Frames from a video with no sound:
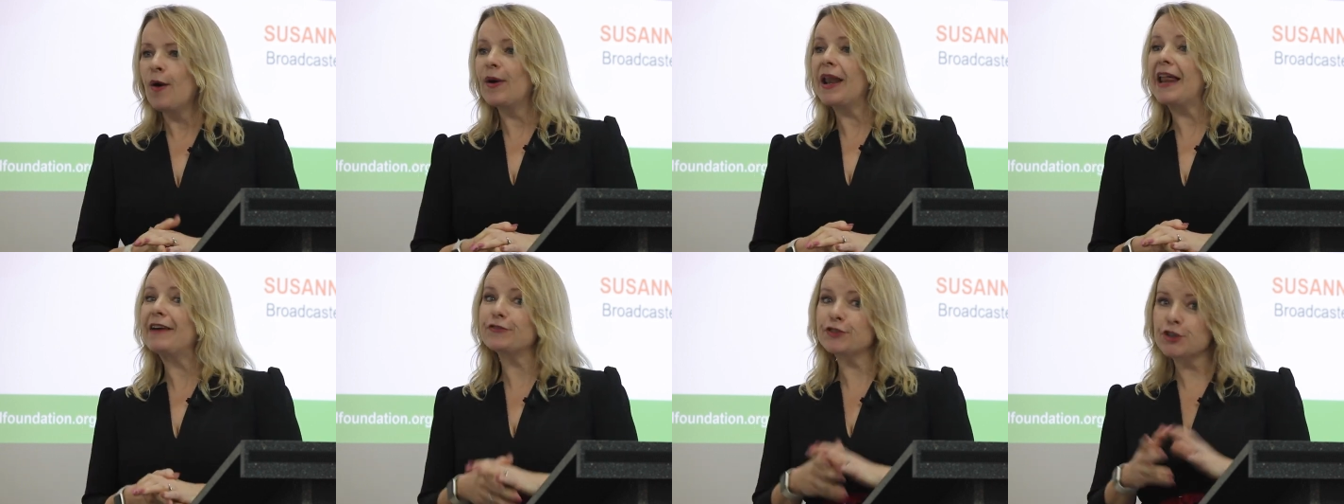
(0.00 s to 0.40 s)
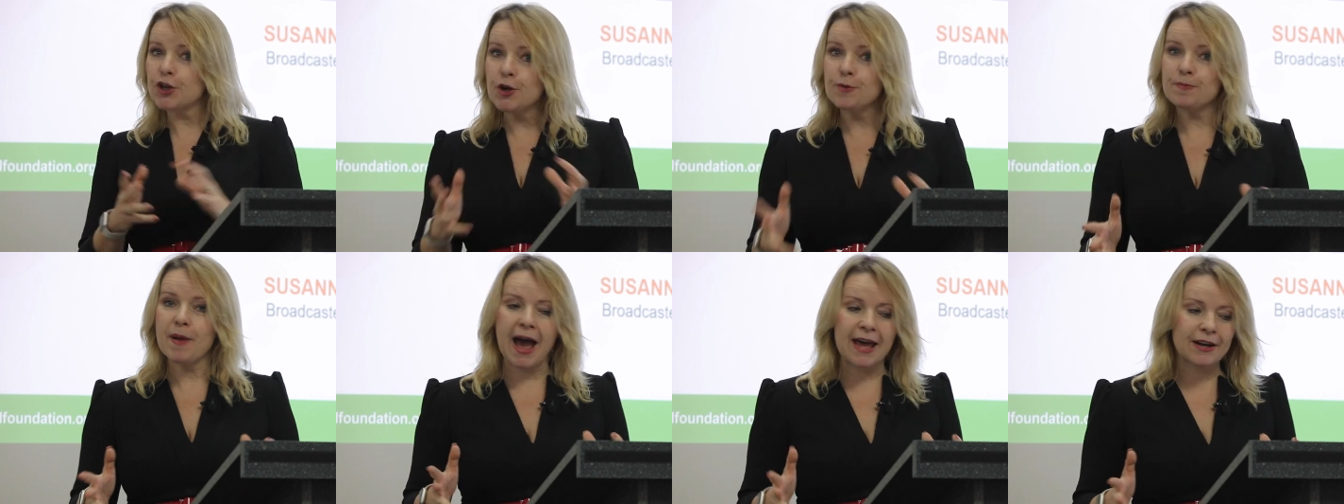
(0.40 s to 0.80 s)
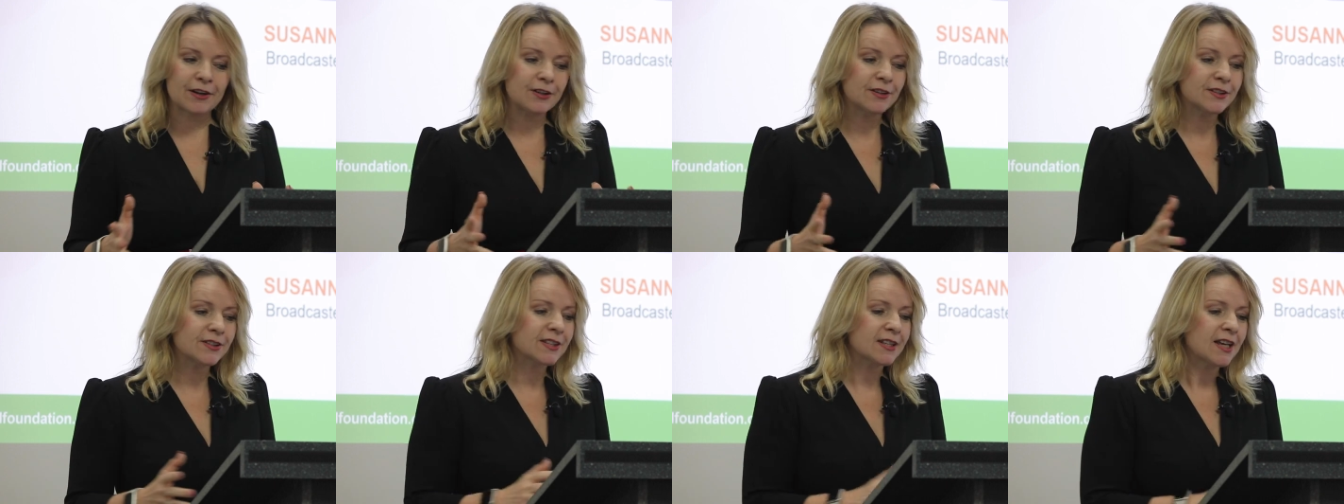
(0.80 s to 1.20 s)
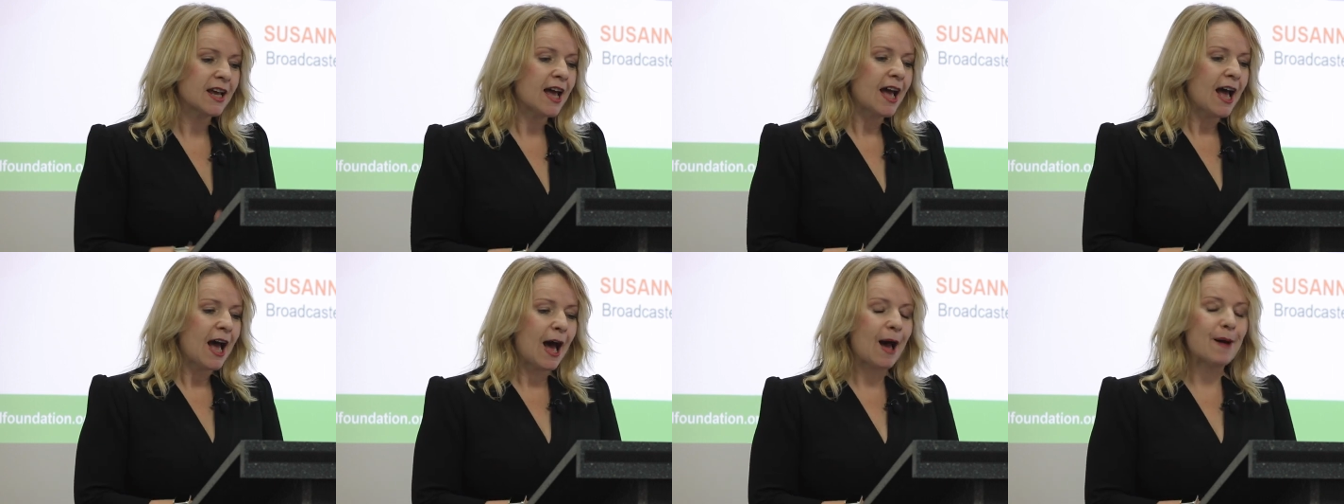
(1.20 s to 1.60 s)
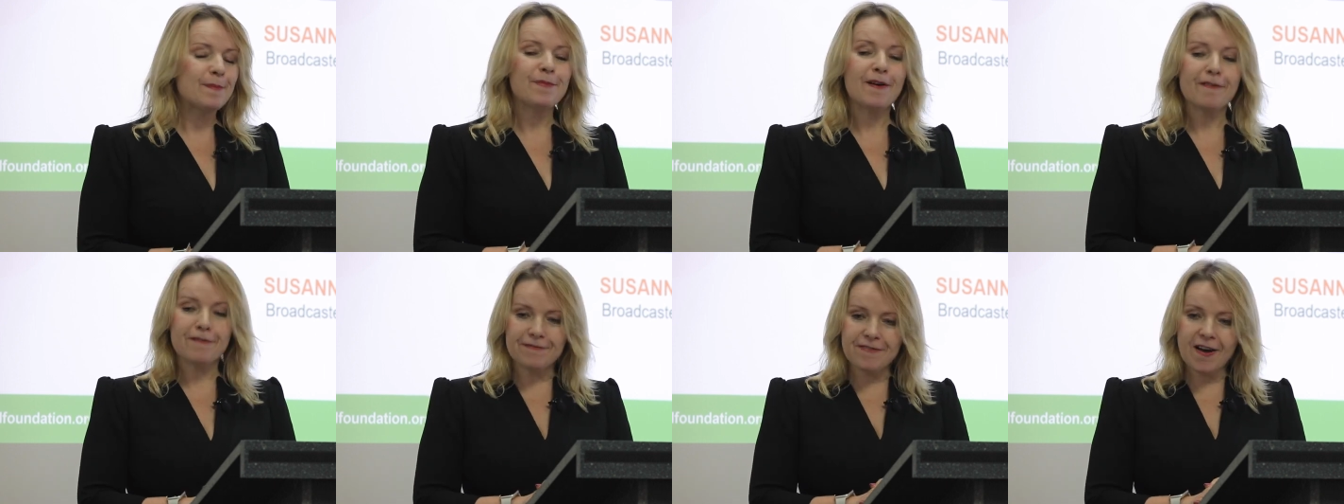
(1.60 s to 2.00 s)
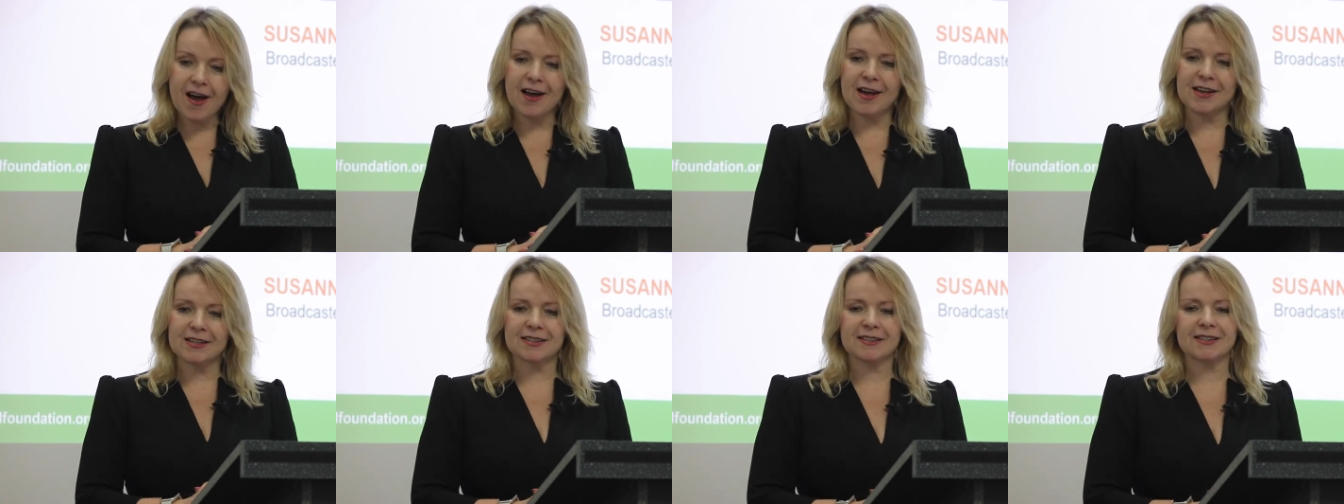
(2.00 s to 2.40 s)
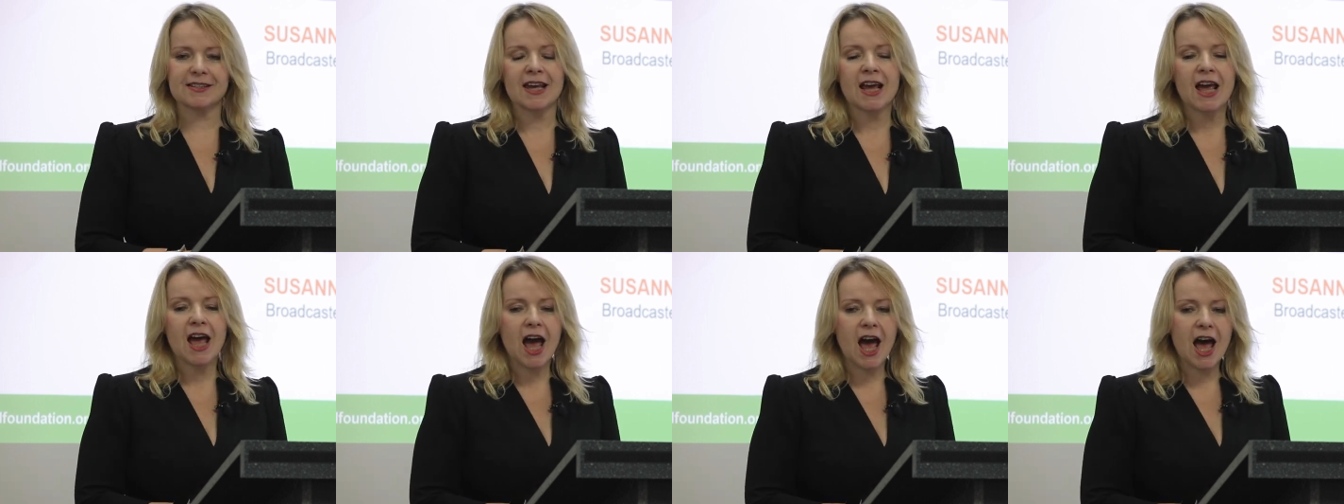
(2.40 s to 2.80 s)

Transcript: We'll have two panels, uh, but first,